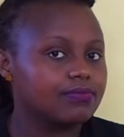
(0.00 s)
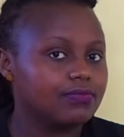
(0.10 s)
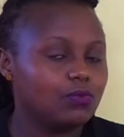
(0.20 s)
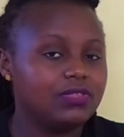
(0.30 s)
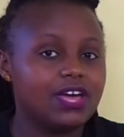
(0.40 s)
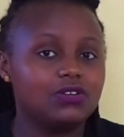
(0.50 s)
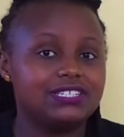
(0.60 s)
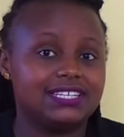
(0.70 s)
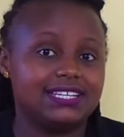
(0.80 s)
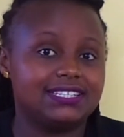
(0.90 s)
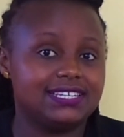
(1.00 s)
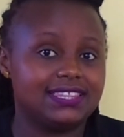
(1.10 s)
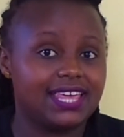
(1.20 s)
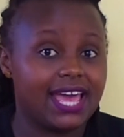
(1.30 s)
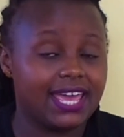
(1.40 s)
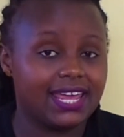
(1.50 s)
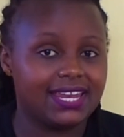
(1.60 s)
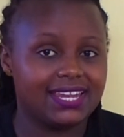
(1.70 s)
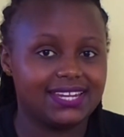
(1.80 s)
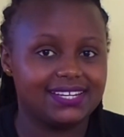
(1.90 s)
without tilting their head.
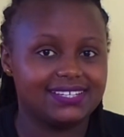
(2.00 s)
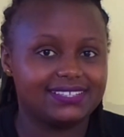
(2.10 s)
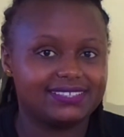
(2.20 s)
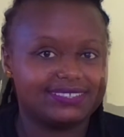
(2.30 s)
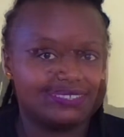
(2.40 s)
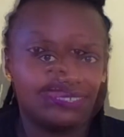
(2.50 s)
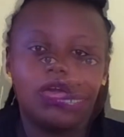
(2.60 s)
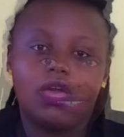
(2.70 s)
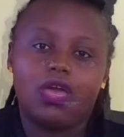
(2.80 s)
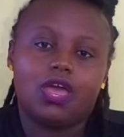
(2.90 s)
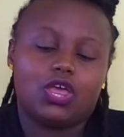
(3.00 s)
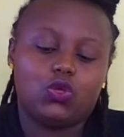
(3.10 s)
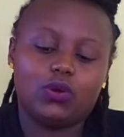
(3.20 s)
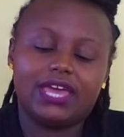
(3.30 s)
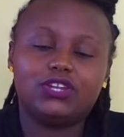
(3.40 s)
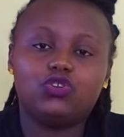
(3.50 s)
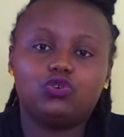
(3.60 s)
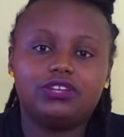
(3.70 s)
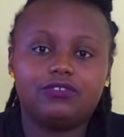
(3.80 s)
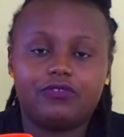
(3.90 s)
You can do
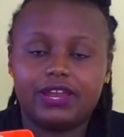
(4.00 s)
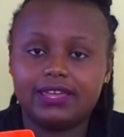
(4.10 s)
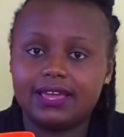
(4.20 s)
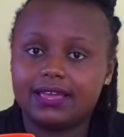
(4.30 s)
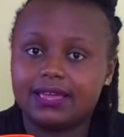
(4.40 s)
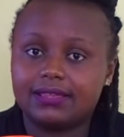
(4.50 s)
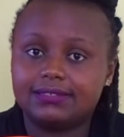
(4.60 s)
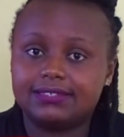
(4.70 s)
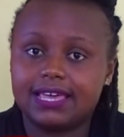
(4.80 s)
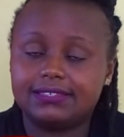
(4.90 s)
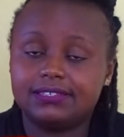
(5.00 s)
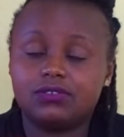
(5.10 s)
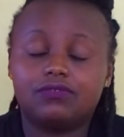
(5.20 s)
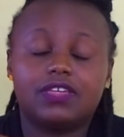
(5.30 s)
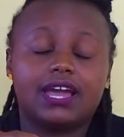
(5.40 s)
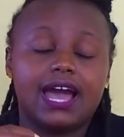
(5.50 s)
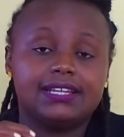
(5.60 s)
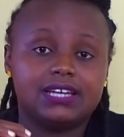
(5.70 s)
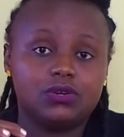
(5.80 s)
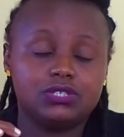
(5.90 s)
different sizes of the
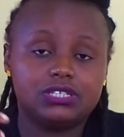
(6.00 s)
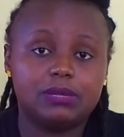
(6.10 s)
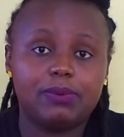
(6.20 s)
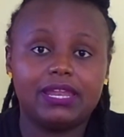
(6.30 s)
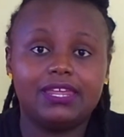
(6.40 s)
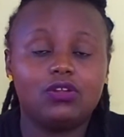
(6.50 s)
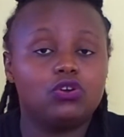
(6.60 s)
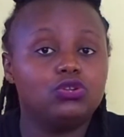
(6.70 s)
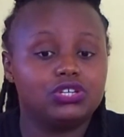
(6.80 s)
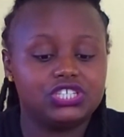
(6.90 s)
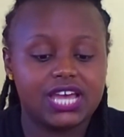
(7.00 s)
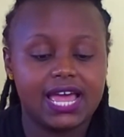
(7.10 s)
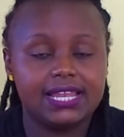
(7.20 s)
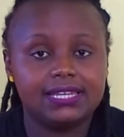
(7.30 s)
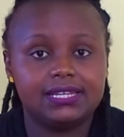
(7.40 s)
cutout depending on your child